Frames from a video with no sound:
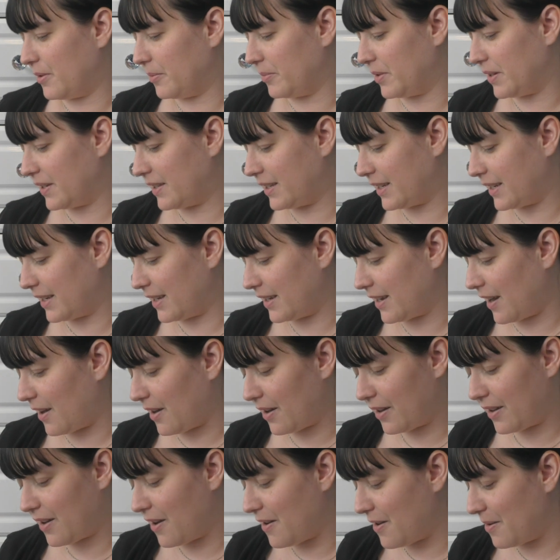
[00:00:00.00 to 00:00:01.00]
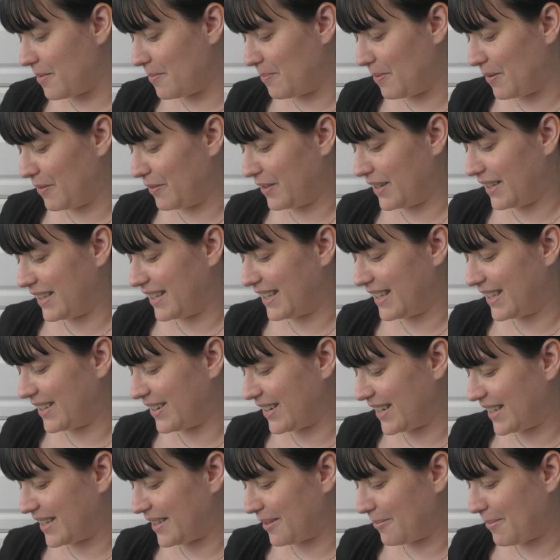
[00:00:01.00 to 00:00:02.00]
I'm just, I can't bother. This is
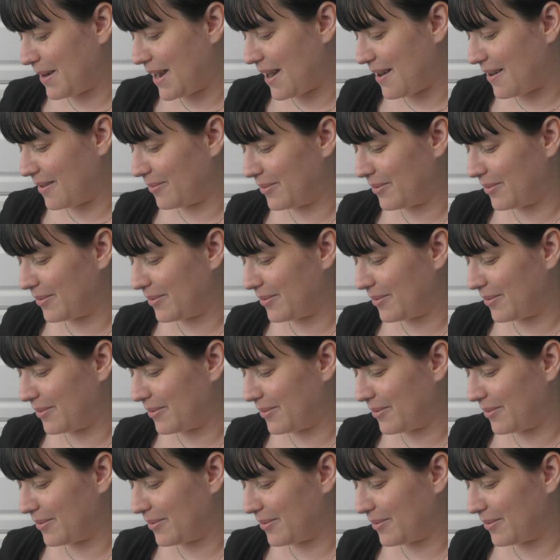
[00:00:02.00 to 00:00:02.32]
stressing me out.